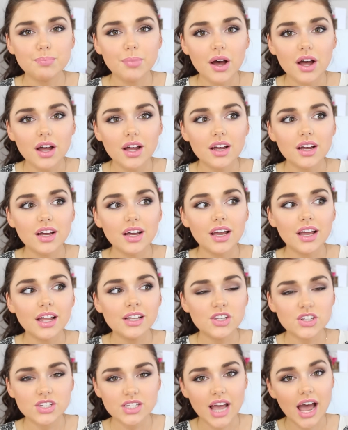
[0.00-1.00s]
but
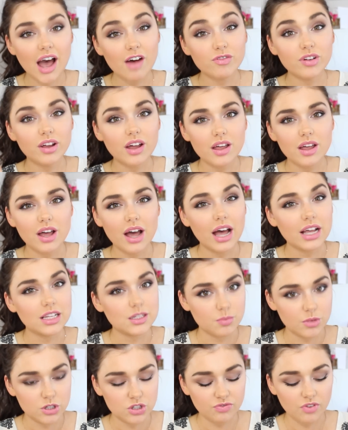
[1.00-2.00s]
it doesn't have
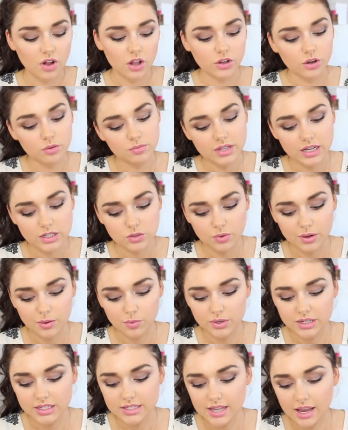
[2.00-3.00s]
as much volume that's what I
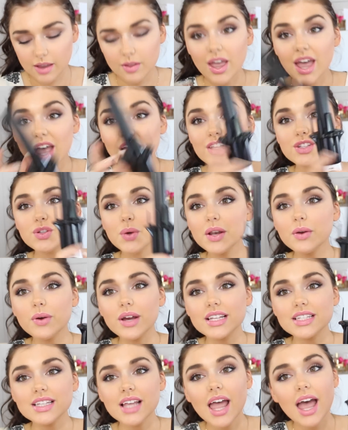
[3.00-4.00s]
want to say so
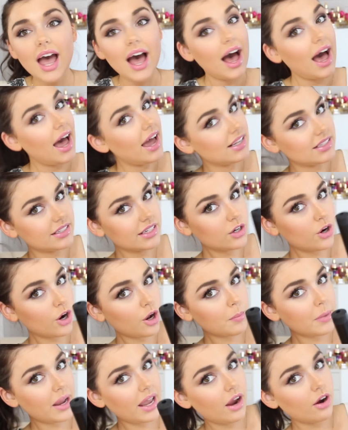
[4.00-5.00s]
anyways I did
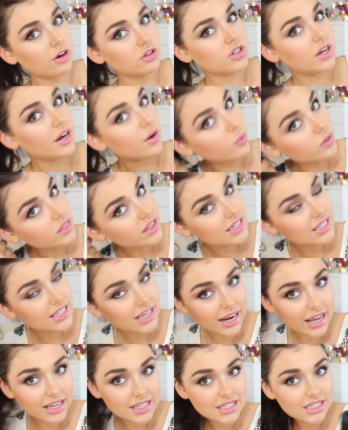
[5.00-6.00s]
curl my hair today with this
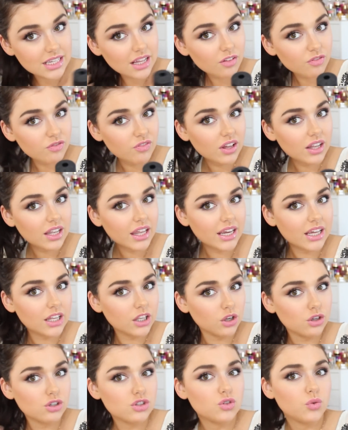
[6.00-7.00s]
and I still feel like
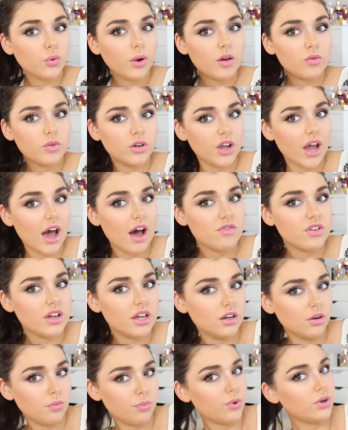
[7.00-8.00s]
it looks great when you have
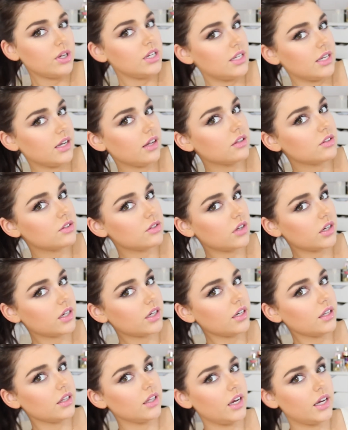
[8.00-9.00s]
it in a ponytail so I
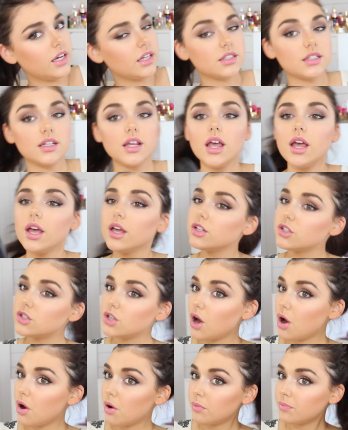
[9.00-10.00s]
kind of like it
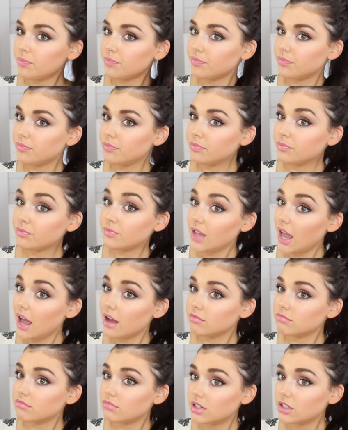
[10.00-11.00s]
so
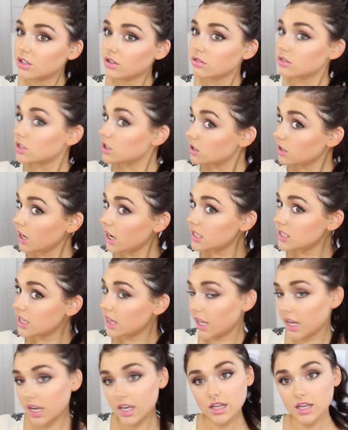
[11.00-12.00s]
yeah it looks nice I
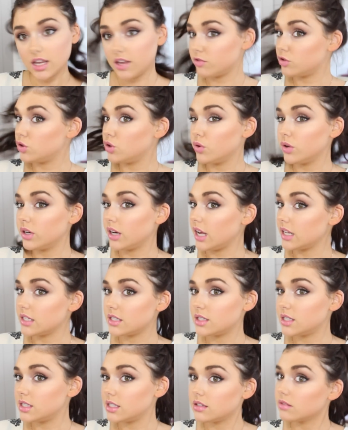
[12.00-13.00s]
think it gives you a
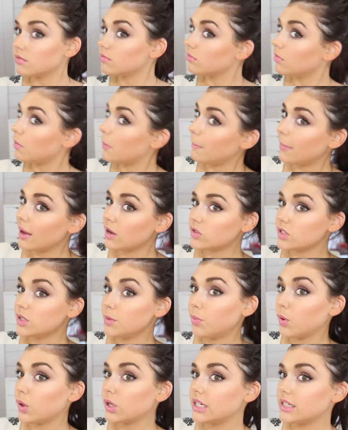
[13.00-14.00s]
nice
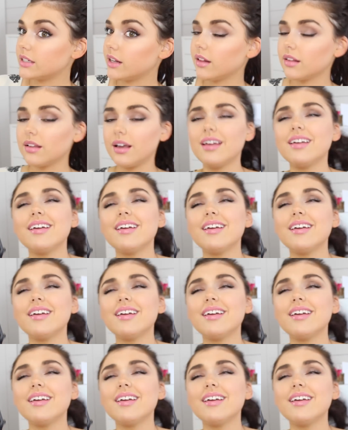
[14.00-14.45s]
bouncy ponytail